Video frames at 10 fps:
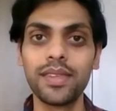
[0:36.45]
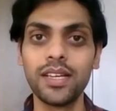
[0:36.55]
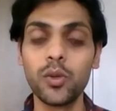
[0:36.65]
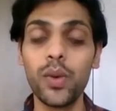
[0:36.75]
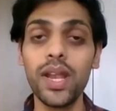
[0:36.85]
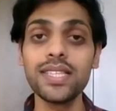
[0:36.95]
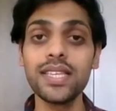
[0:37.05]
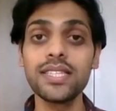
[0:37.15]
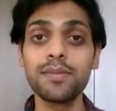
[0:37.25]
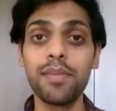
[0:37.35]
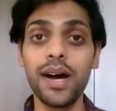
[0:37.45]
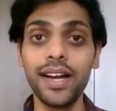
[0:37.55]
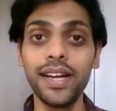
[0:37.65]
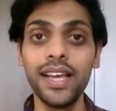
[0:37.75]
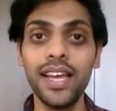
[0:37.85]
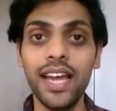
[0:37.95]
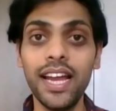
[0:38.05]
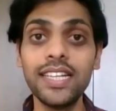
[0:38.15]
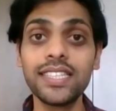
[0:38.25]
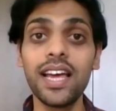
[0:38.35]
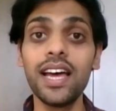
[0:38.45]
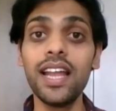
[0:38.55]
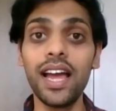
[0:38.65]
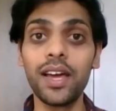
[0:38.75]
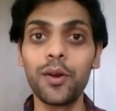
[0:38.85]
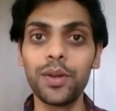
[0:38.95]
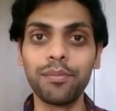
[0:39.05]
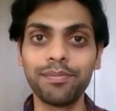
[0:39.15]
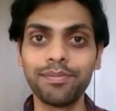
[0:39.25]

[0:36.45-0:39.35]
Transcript: So when I say smart, it's an acronym.